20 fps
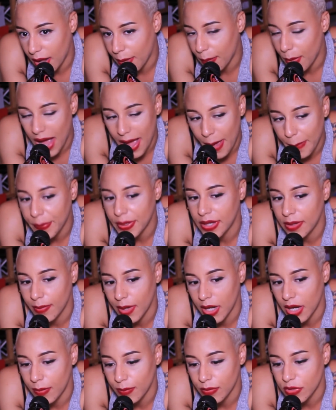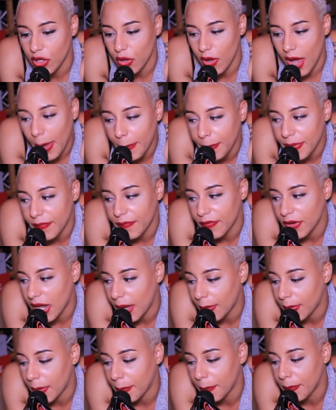I'm happy, man. I'm so happy for
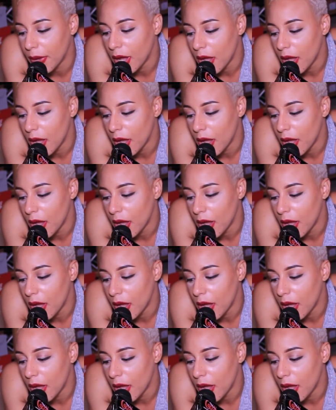like my